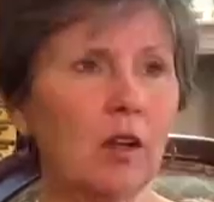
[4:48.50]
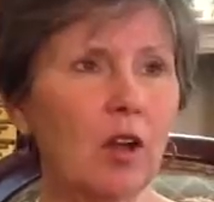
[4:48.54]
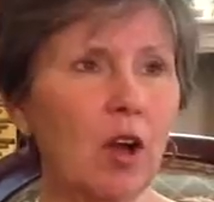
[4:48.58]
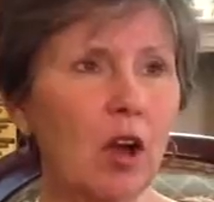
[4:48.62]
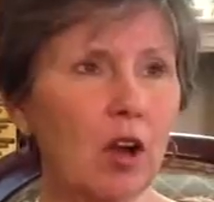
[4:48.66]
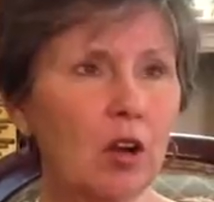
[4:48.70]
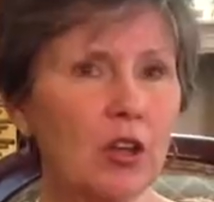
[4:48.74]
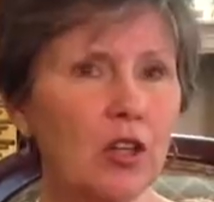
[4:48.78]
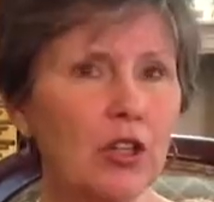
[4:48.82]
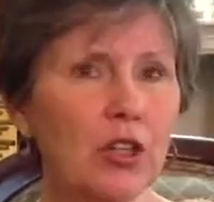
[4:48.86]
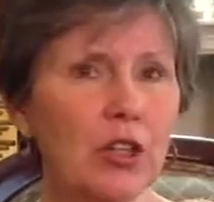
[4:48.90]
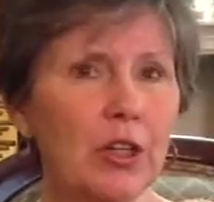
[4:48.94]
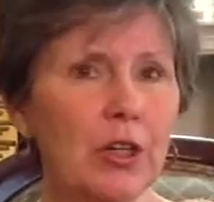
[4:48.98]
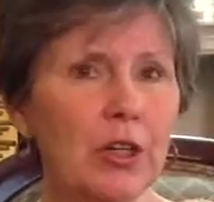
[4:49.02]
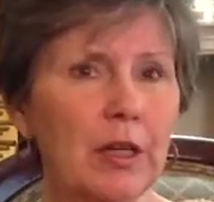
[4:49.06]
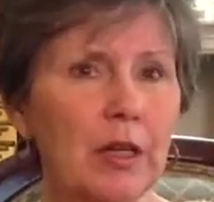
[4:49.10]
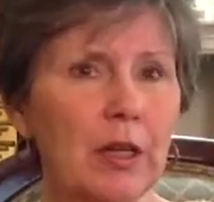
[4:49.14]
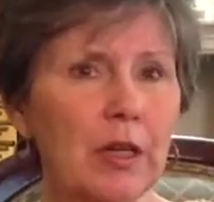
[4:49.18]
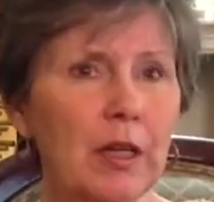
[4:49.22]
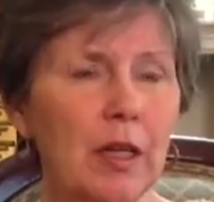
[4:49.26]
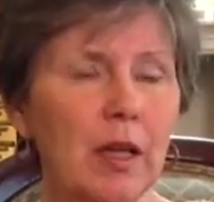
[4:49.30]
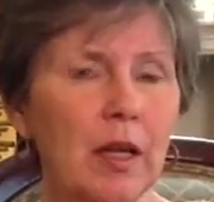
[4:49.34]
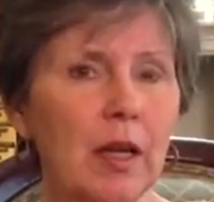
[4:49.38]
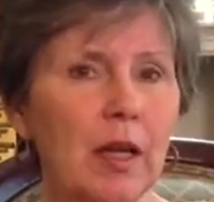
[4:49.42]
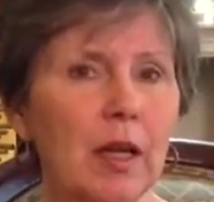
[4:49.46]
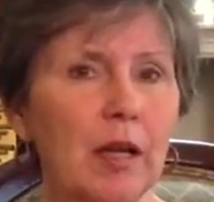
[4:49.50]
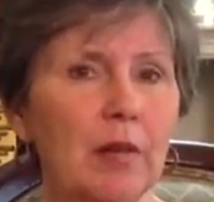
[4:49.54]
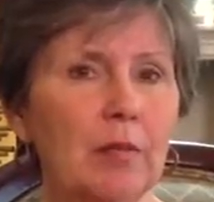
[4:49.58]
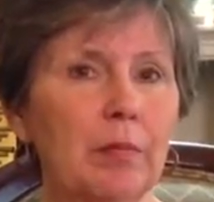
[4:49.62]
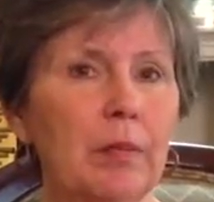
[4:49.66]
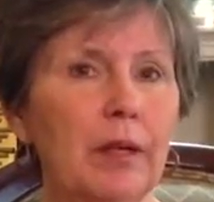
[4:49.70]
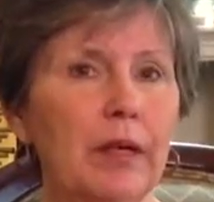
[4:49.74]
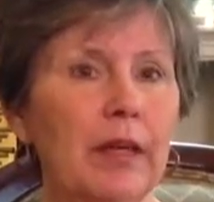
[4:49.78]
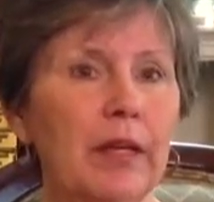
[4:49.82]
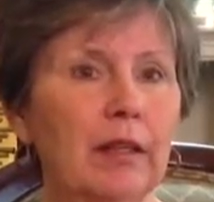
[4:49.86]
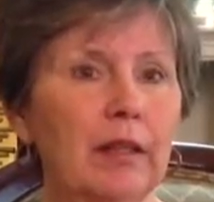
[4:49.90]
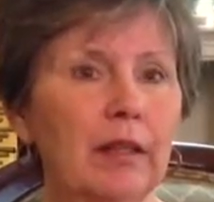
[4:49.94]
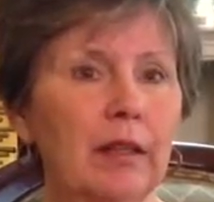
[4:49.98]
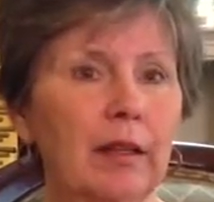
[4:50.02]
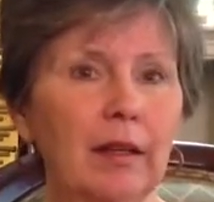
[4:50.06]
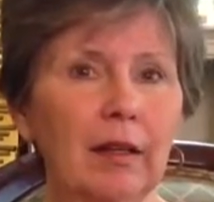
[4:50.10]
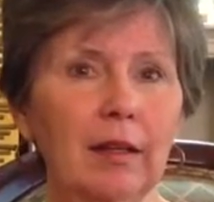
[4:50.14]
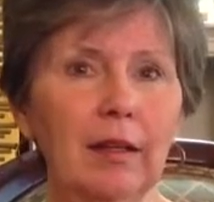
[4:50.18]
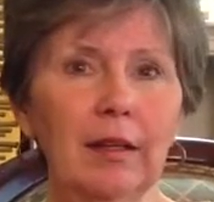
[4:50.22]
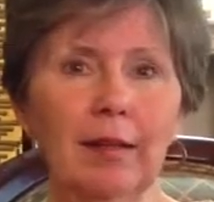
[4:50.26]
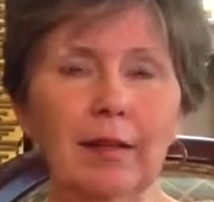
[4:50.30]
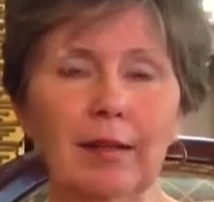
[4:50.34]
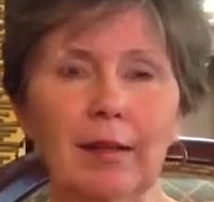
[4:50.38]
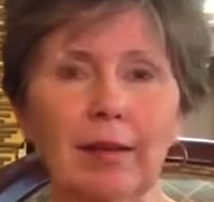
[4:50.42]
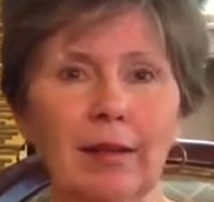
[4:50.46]
Long journey, but
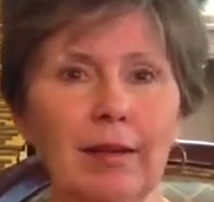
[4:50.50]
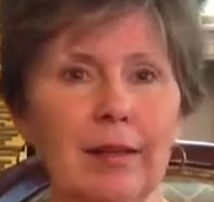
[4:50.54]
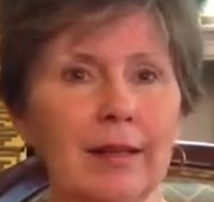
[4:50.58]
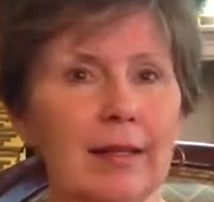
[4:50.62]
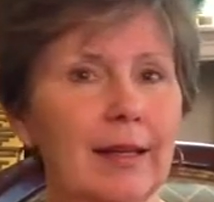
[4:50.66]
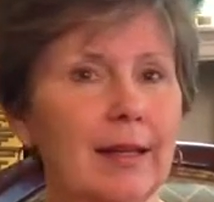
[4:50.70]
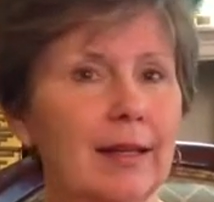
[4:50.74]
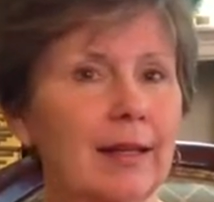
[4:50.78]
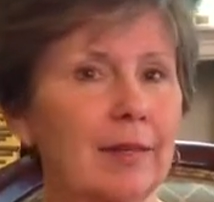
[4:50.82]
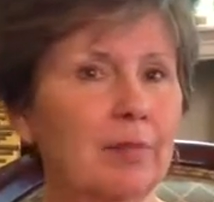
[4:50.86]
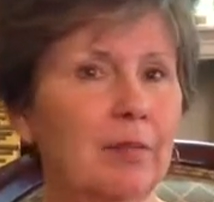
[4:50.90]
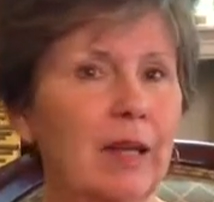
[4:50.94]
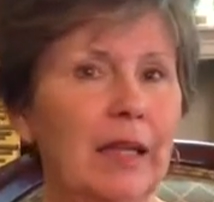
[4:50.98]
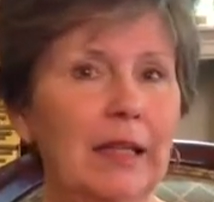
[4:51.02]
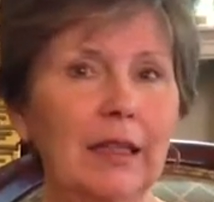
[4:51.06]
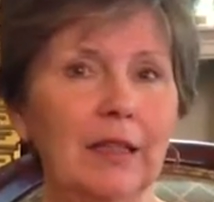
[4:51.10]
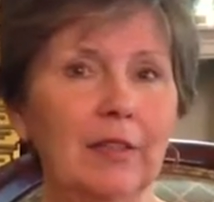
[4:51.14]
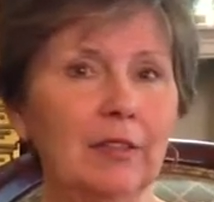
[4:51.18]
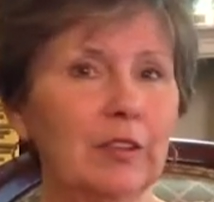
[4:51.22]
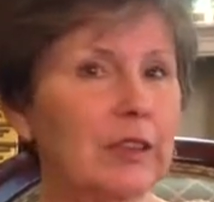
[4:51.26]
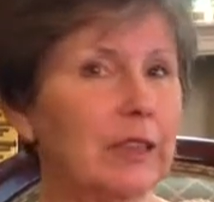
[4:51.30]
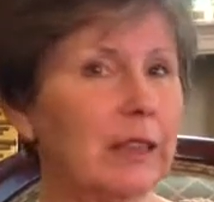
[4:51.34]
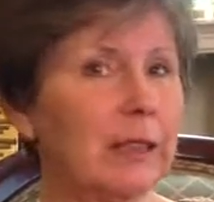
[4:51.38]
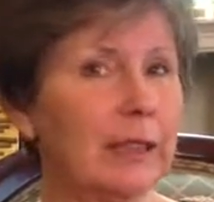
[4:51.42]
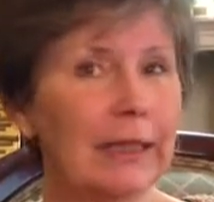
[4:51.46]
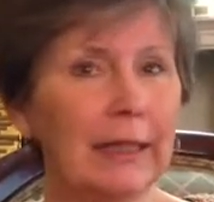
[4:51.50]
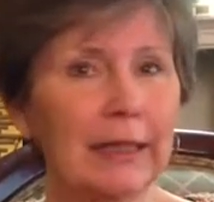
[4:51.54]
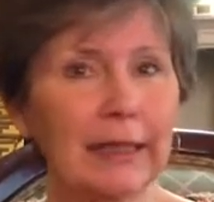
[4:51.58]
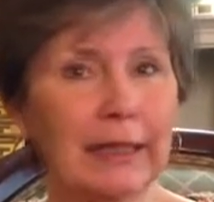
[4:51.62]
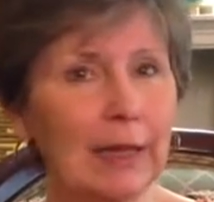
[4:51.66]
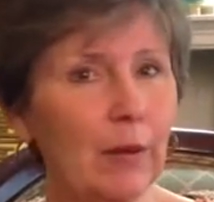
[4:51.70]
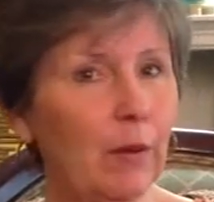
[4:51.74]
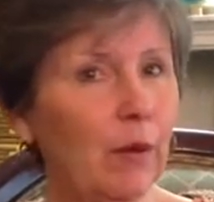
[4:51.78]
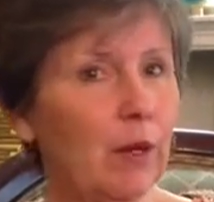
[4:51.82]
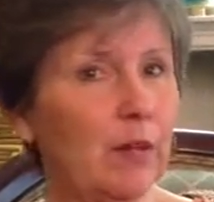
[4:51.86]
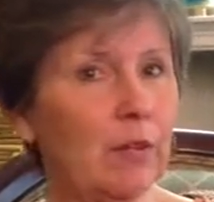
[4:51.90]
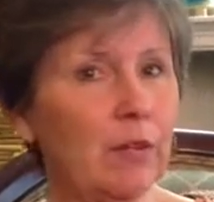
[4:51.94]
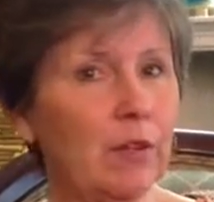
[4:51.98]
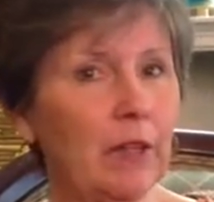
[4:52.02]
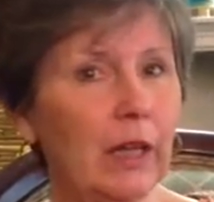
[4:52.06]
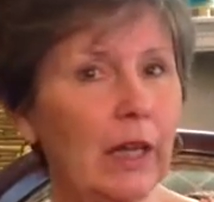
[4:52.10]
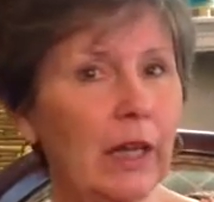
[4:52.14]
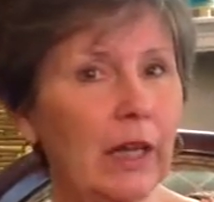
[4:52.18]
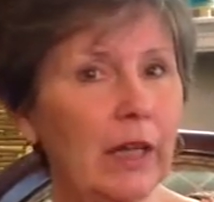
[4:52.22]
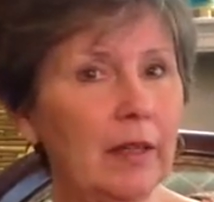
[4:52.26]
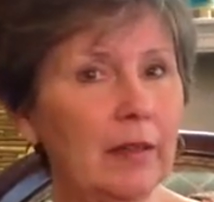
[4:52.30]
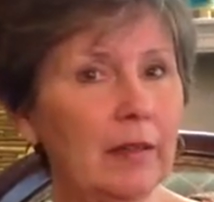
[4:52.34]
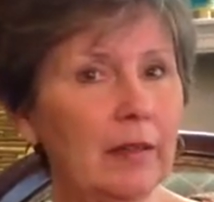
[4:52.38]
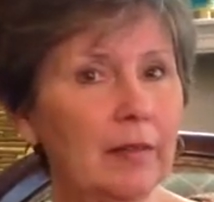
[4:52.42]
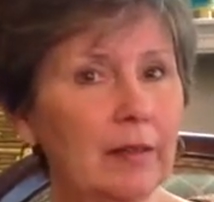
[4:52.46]
my liver didn't get that way
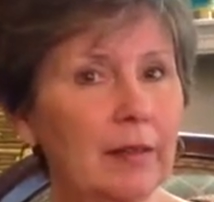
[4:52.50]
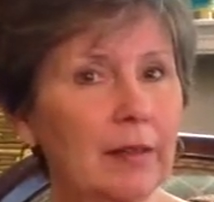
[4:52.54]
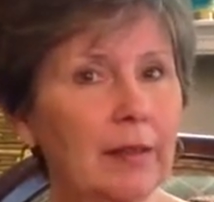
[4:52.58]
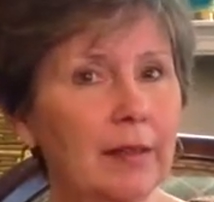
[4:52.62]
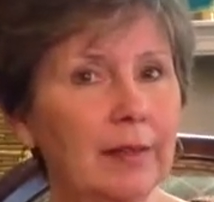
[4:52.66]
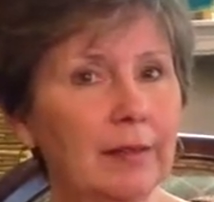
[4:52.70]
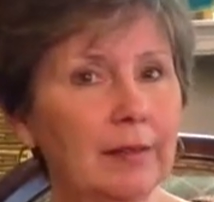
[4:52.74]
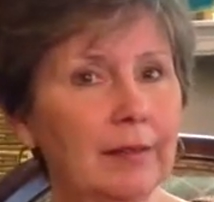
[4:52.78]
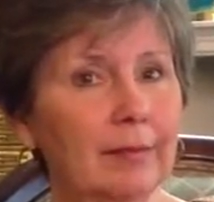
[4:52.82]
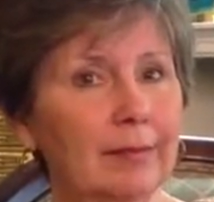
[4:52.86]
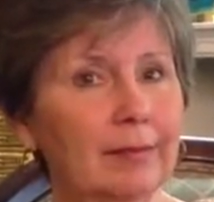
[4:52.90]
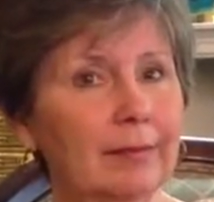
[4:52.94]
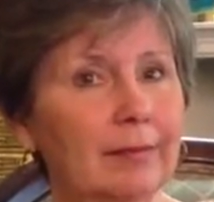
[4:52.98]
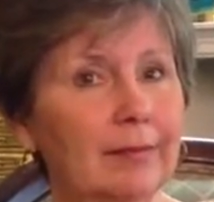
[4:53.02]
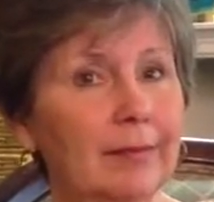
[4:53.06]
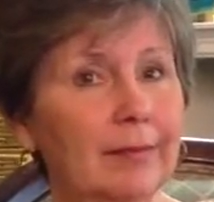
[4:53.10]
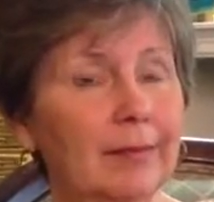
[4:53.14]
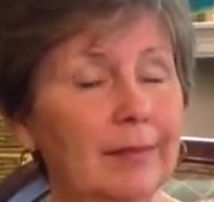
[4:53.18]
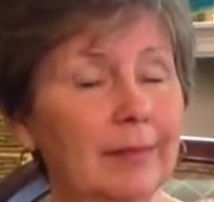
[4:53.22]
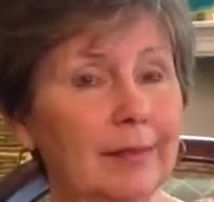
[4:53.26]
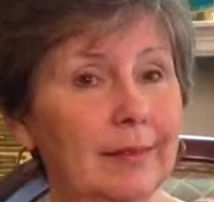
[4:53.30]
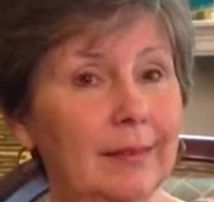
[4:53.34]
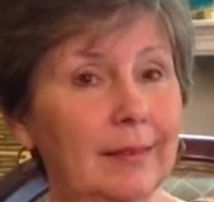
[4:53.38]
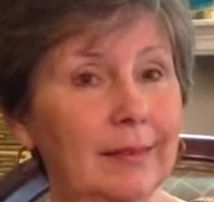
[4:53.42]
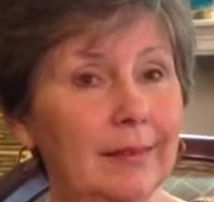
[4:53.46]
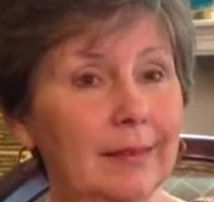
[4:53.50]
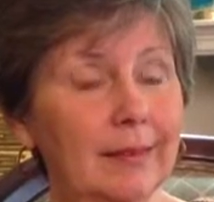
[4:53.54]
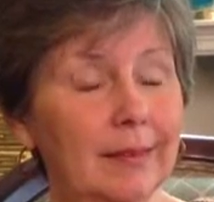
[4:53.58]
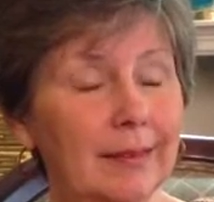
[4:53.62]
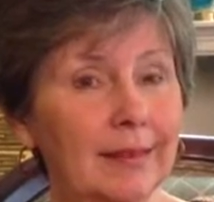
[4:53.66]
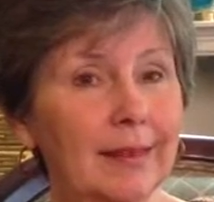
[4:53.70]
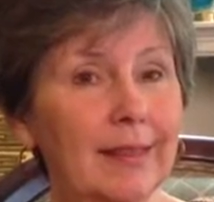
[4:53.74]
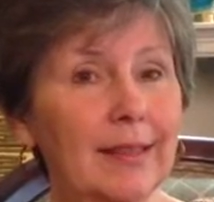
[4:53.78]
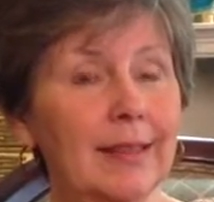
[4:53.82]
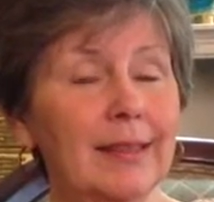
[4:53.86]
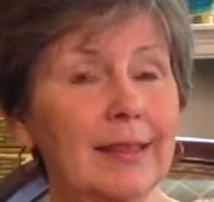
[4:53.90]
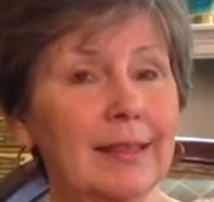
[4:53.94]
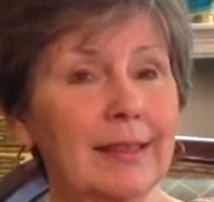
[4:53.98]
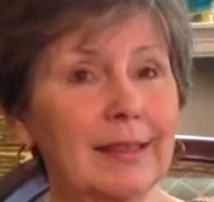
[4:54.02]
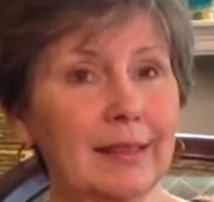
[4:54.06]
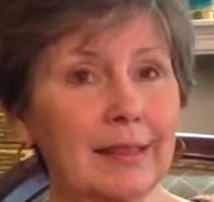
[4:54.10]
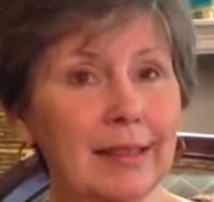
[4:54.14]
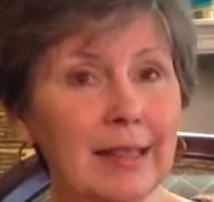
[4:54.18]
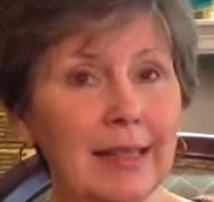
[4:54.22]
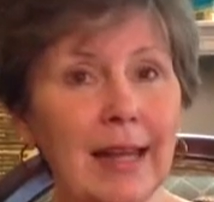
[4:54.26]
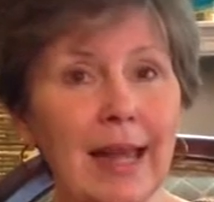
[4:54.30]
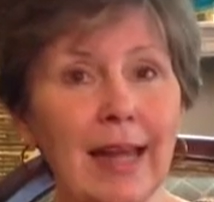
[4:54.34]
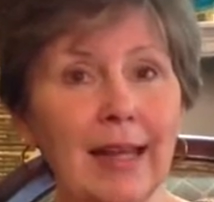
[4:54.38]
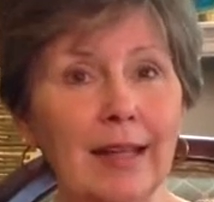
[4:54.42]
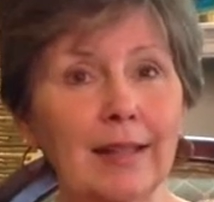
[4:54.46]
overnight, and it's
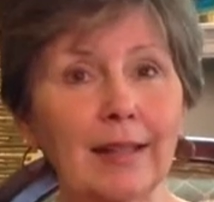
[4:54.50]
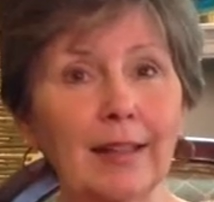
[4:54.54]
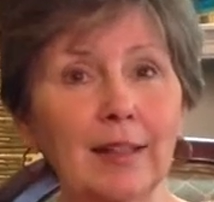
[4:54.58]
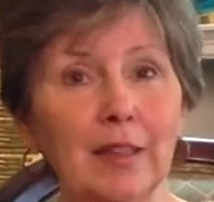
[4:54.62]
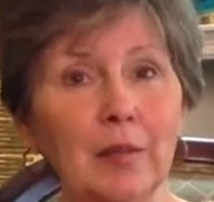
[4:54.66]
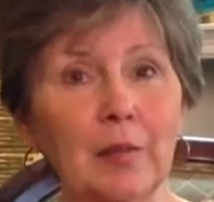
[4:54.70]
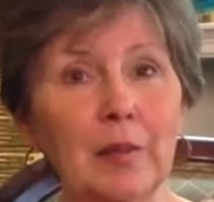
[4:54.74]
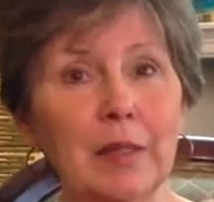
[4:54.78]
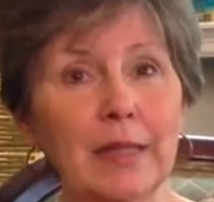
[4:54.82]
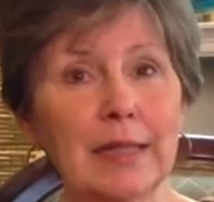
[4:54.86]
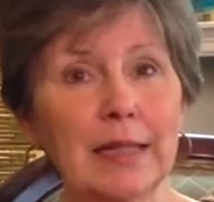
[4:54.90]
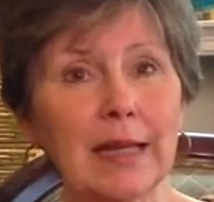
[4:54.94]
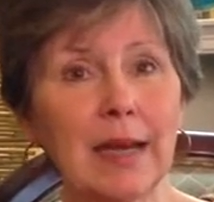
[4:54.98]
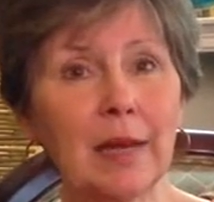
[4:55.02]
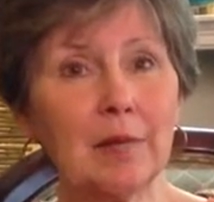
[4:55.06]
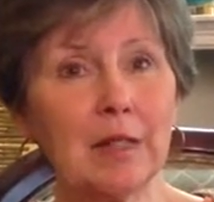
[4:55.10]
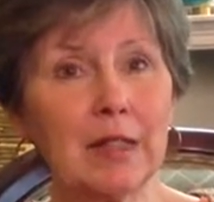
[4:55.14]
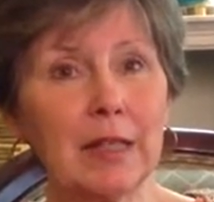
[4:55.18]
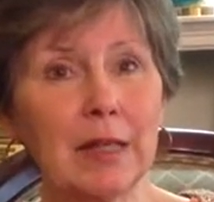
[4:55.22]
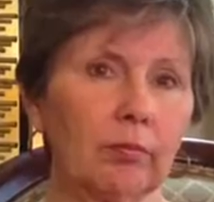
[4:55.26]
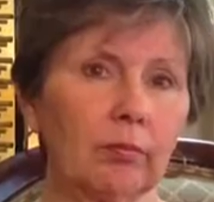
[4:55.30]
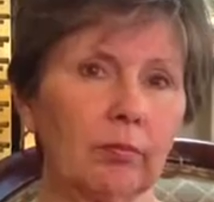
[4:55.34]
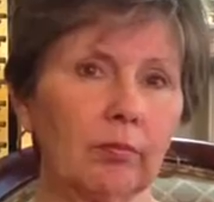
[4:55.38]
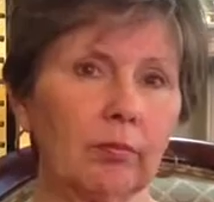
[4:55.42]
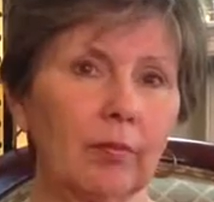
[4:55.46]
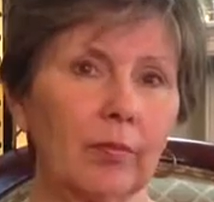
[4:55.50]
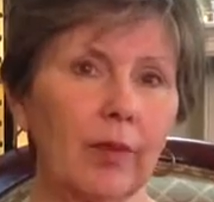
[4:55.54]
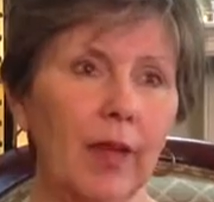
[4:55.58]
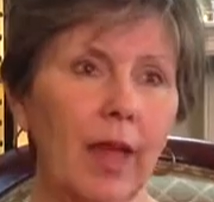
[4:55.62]
taken a little bit of time to get.